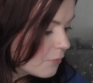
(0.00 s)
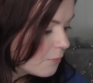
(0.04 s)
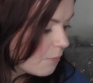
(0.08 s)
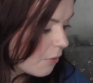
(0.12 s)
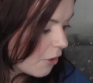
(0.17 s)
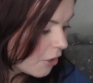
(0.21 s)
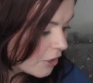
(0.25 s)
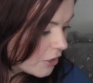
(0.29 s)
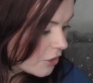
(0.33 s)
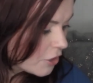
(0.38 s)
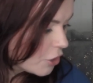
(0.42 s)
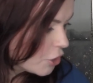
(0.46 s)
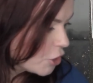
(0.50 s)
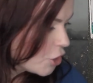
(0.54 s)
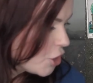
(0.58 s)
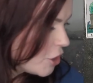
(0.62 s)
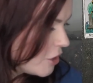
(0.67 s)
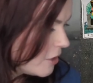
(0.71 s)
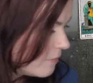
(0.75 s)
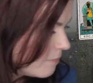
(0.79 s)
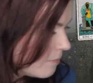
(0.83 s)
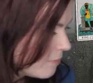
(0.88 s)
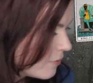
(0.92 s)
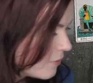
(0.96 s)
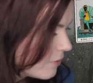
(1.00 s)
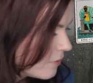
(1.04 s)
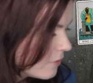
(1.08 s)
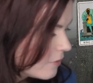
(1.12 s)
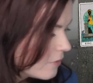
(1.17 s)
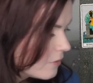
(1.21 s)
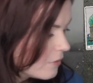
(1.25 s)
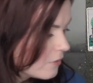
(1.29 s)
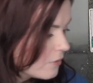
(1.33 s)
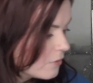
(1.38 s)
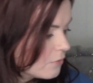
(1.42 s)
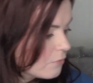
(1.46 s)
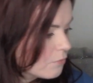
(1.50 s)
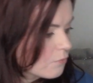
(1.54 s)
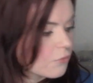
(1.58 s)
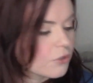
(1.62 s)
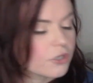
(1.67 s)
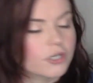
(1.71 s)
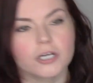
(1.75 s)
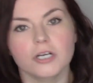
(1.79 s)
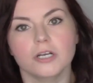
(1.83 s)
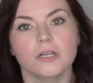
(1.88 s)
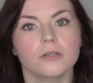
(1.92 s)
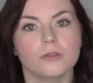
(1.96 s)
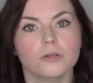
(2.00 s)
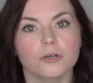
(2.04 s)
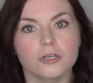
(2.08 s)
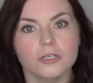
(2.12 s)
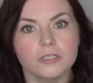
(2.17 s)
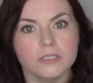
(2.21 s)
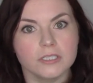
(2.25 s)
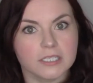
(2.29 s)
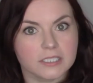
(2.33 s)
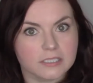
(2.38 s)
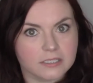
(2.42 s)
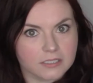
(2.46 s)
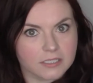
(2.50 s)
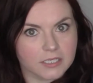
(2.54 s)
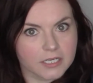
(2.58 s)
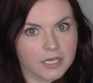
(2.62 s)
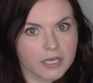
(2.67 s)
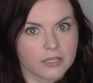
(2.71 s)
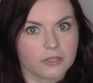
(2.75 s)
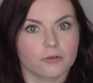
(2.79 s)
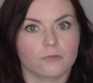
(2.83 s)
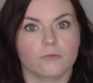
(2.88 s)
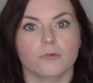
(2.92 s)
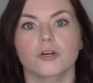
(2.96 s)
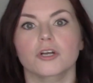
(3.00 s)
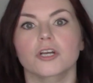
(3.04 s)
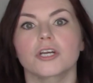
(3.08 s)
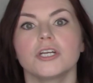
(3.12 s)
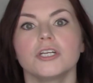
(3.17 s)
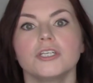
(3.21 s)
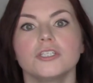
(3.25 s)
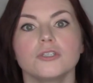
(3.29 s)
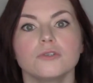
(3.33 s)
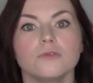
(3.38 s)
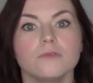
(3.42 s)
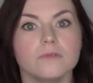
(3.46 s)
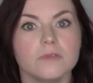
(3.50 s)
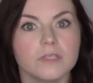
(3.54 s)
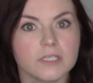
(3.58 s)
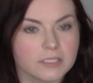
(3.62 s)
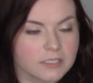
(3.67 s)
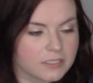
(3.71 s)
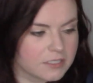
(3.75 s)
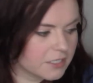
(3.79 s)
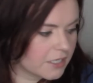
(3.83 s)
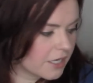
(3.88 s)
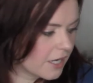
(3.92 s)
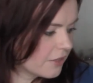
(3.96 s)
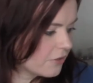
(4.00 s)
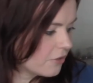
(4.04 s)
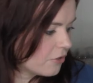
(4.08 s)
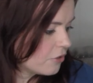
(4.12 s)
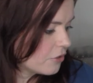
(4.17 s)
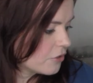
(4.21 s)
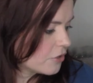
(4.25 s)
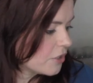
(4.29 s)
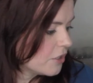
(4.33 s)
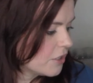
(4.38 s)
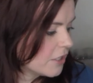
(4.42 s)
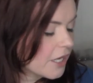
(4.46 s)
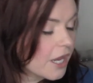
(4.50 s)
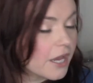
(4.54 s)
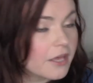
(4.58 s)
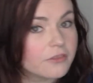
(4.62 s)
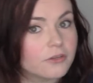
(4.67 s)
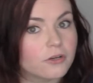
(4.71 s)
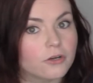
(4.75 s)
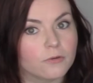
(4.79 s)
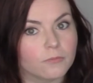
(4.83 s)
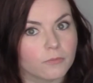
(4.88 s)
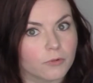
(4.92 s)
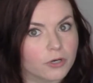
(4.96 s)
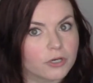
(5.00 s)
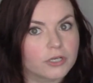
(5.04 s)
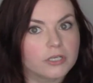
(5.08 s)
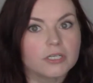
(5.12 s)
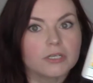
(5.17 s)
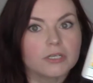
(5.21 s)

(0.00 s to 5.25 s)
partnership. We're gonna learn this together, we're gonna do this together, together we're gonna